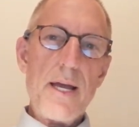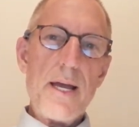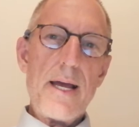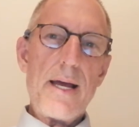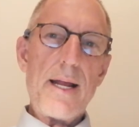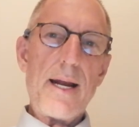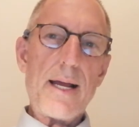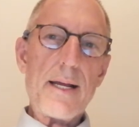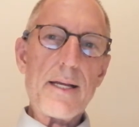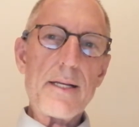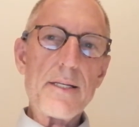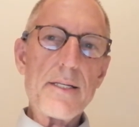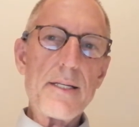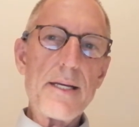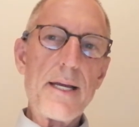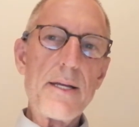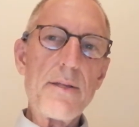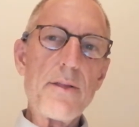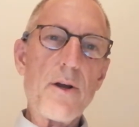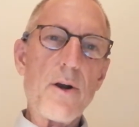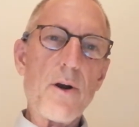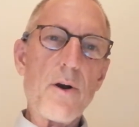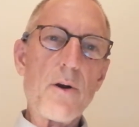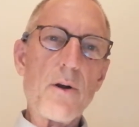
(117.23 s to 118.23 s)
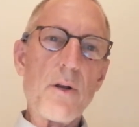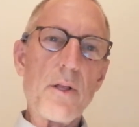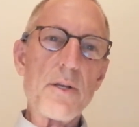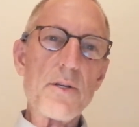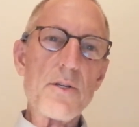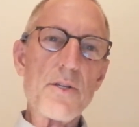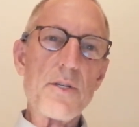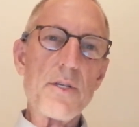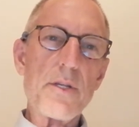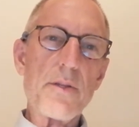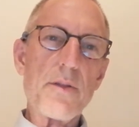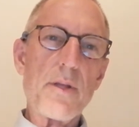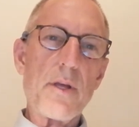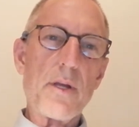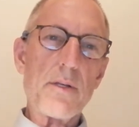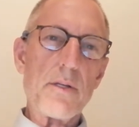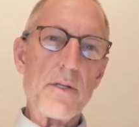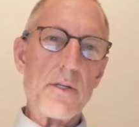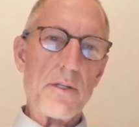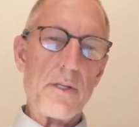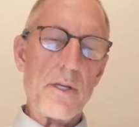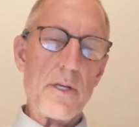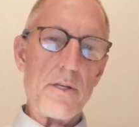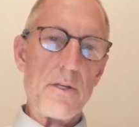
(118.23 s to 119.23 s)
And I can tell you the earliest
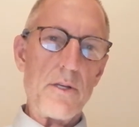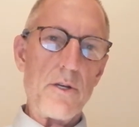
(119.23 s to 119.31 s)
that